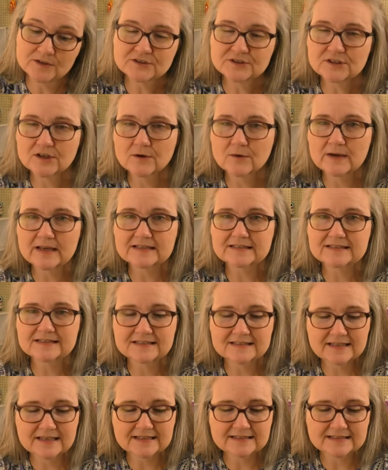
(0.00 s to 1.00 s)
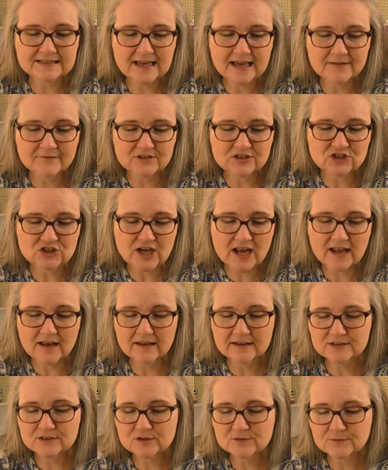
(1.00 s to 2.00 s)
So it's it's kind of a
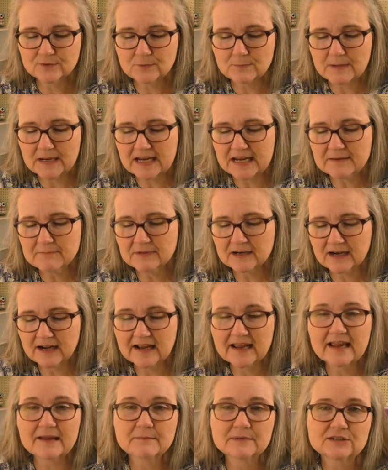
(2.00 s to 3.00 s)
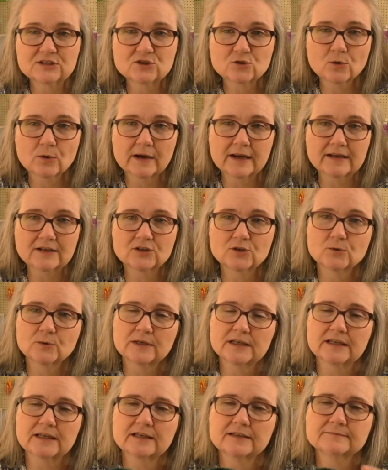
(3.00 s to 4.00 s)
challenge for me, but I am enjoying
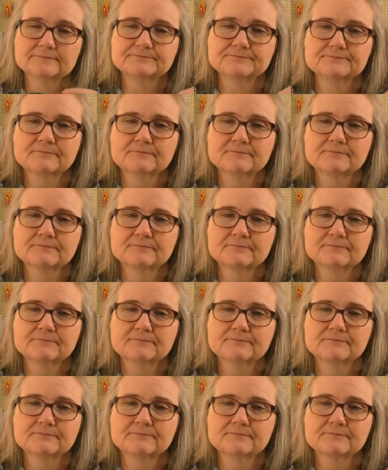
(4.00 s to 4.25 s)
doing it.